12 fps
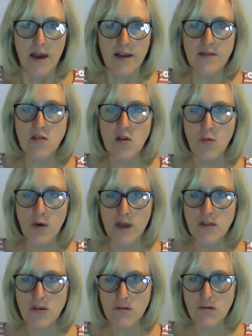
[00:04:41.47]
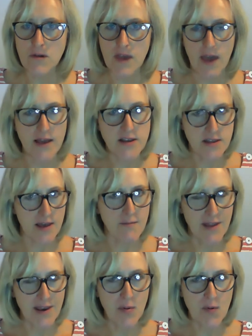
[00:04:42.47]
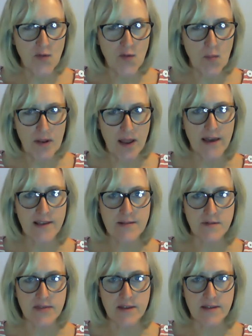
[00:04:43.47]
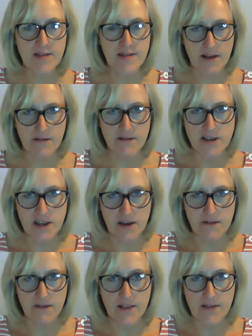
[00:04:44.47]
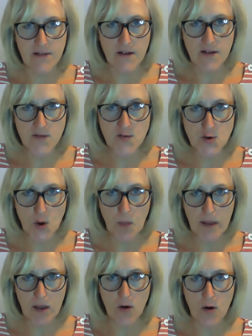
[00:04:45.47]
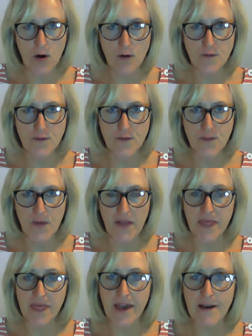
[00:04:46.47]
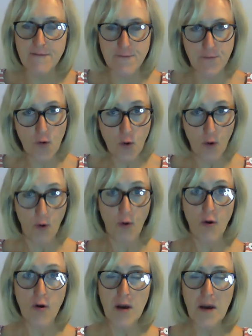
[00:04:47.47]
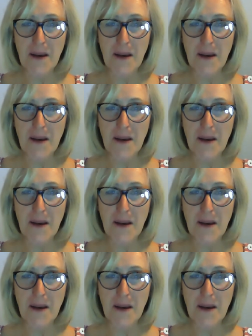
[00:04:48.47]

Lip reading: And so when you get to that menopausal place, when the serotonin starts dropping off, and therefore